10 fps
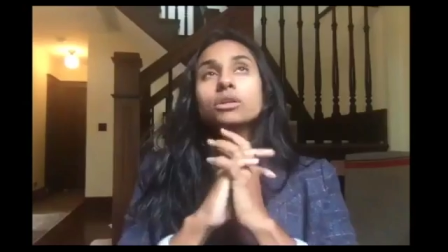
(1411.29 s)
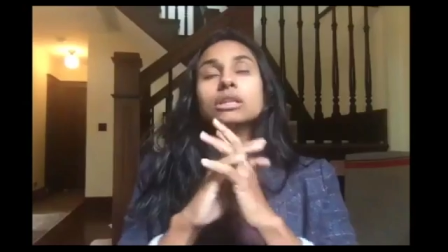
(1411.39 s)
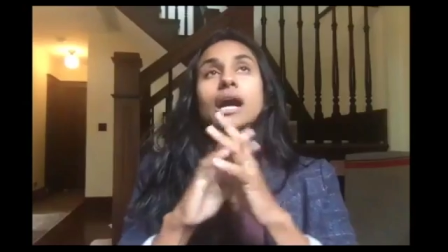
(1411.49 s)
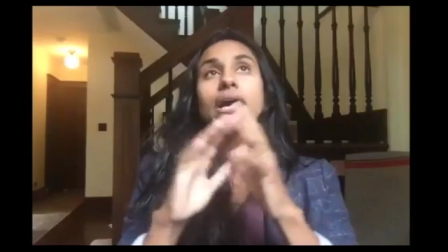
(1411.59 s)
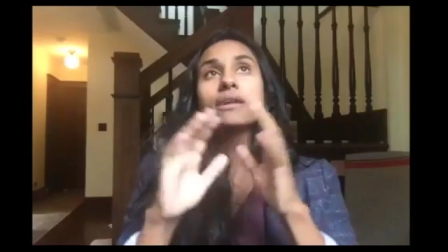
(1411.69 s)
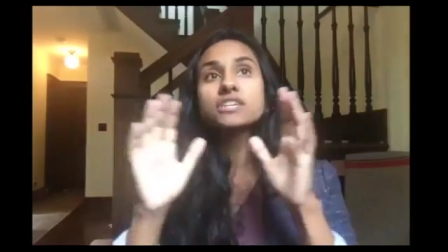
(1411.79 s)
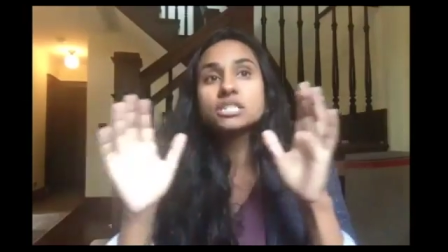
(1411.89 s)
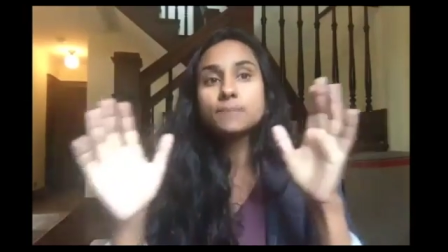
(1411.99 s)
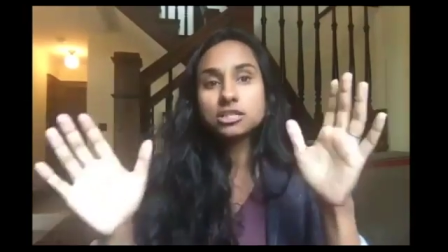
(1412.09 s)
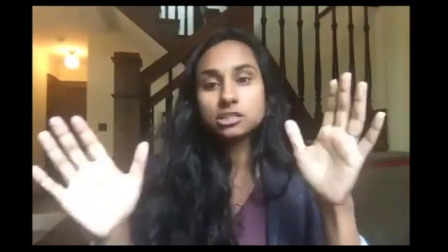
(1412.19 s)
you know, a
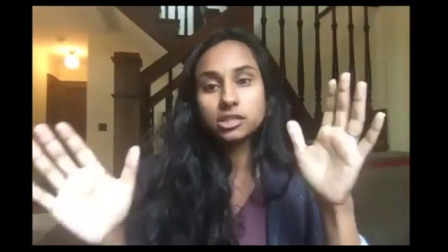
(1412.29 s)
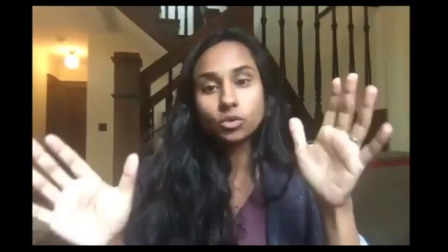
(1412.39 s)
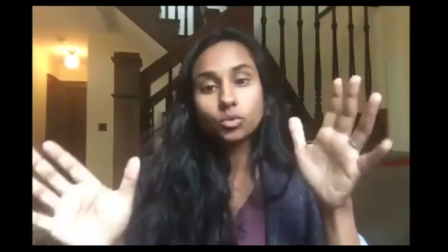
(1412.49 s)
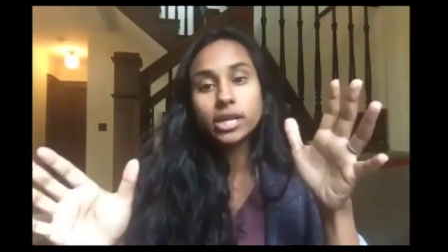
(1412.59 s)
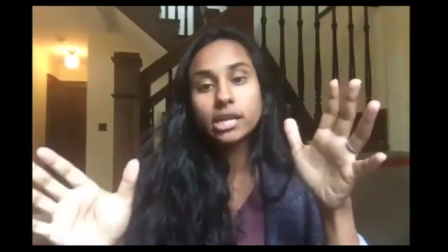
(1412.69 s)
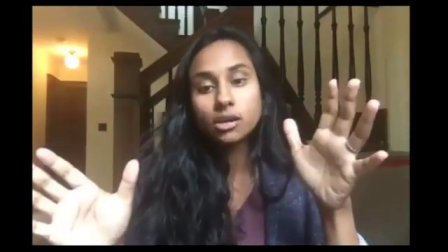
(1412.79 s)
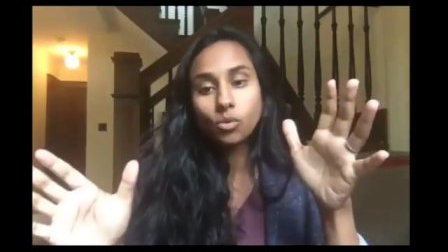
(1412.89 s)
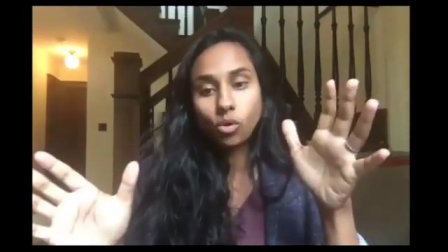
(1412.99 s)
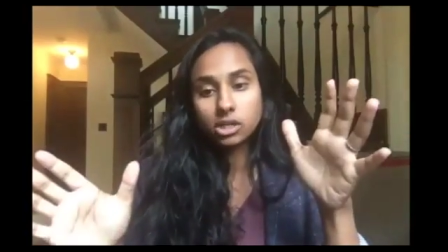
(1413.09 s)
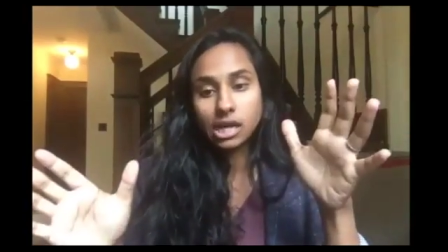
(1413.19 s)
lot of, especially the
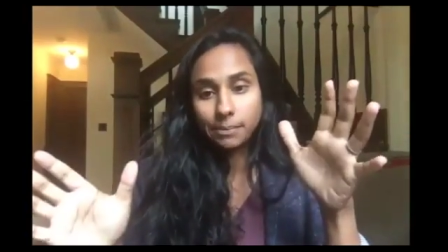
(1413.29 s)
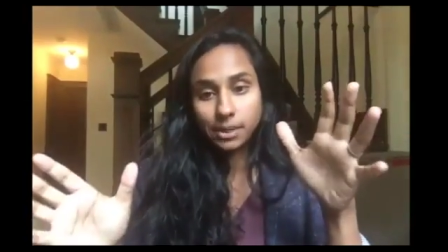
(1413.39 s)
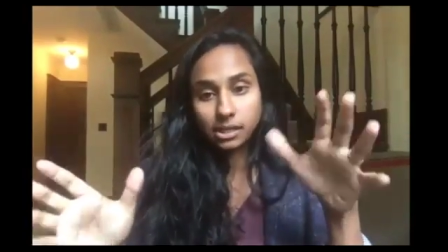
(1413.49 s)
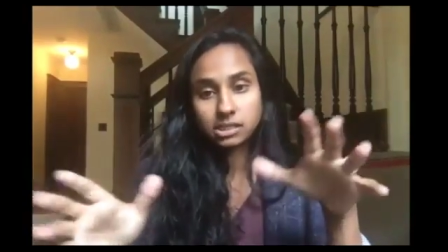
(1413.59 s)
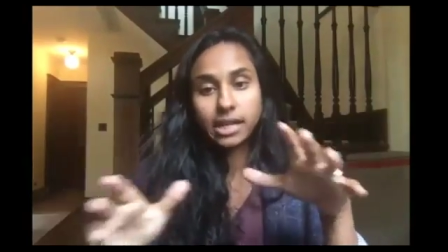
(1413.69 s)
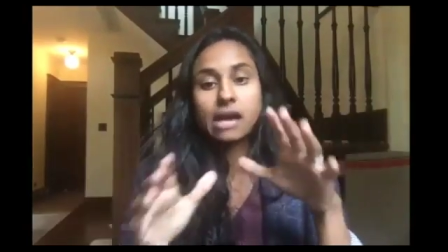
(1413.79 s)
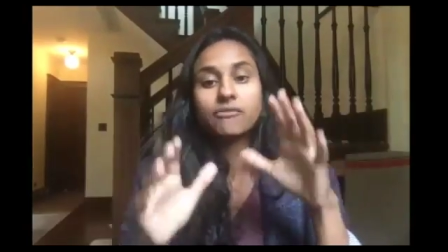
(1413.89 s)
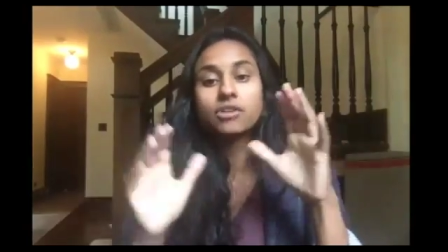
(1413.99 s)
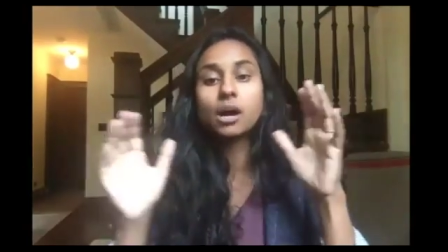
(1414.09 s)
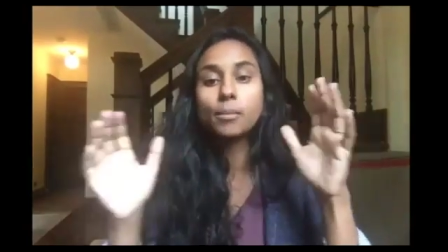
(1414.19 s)
reading war topics
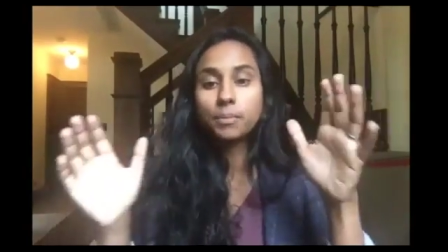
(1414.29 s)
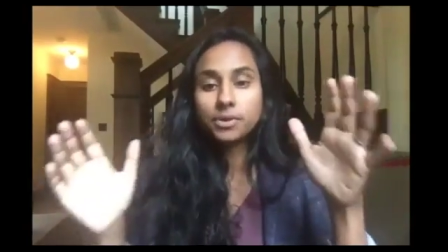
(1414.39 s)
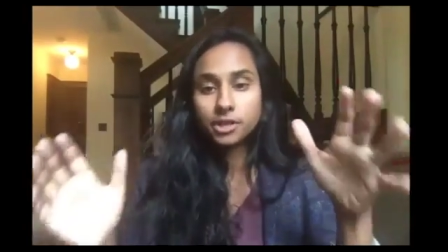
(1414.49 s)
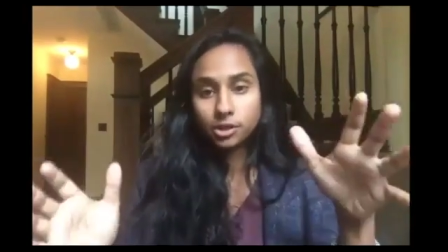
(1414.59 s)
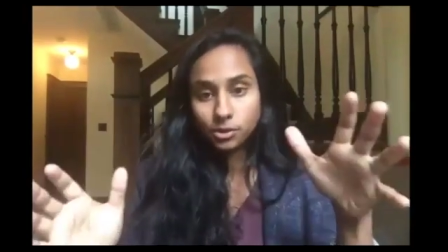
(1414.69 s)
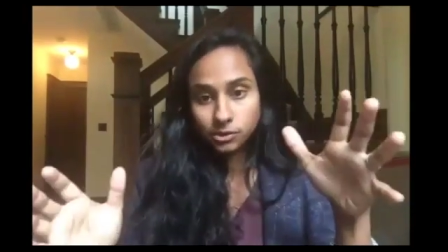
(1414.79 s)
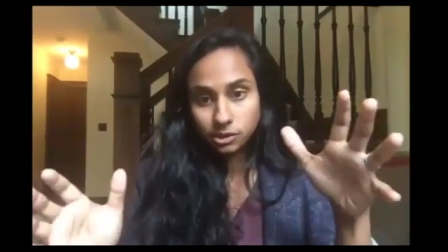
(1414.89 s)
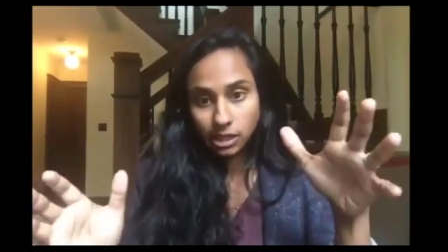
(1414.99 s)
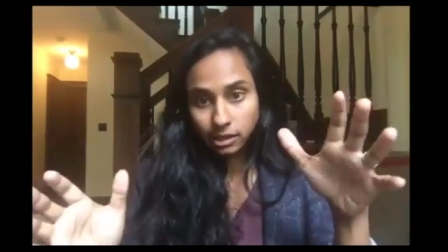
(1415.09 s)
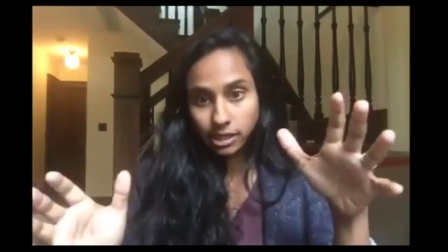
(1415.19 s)
that have come up in the
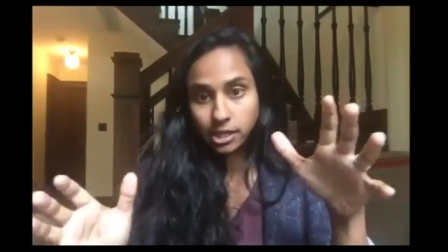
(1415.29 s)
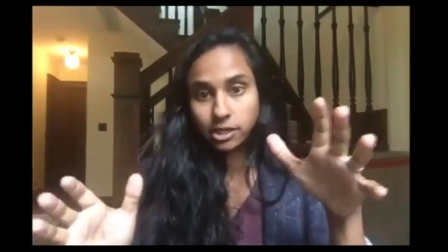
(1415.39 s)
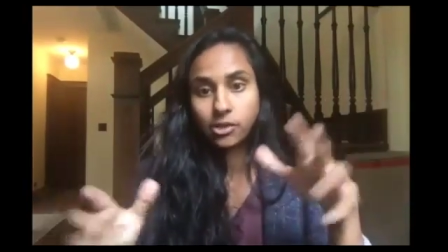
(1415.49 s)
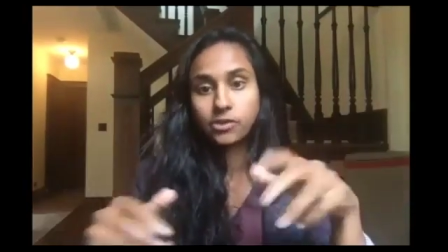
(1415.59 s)
news lately,